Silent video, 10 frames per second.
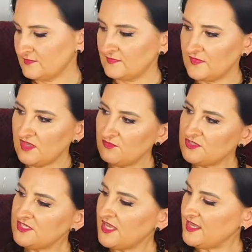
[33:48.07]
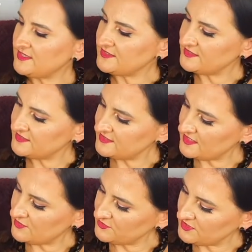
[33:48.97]
Number 10
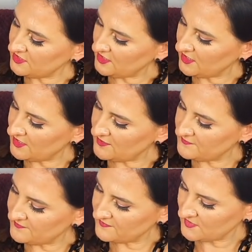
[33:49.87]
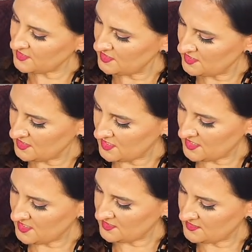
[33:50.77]
down here,
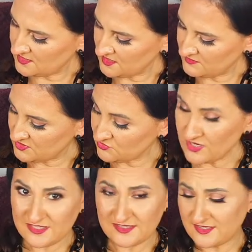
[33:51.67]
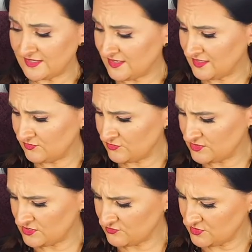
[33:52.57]
and I'm struggling again for
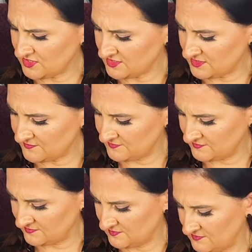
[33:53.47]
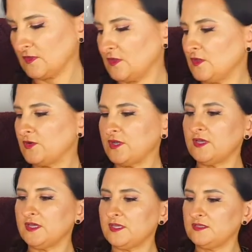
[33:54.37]
some reason.
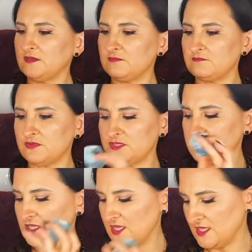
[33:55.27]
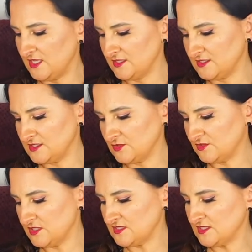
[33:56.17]
Okay, number 10. So
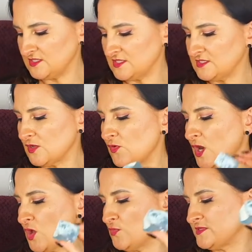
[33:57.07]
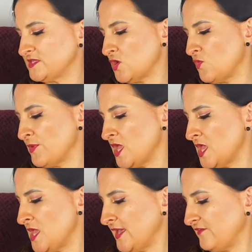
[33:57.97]
this is Snow Globe soap,
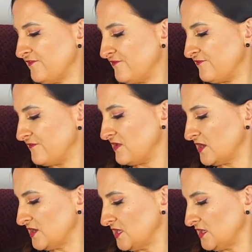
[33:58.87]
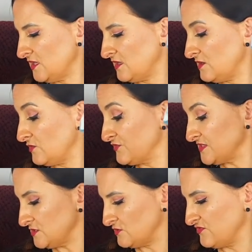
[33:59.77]
a flurry of
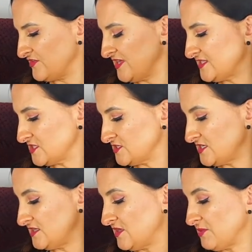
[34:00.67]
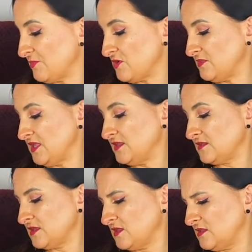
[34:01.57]
snowflakes containing peppermint
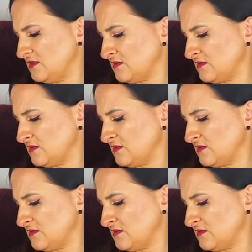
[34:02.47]
and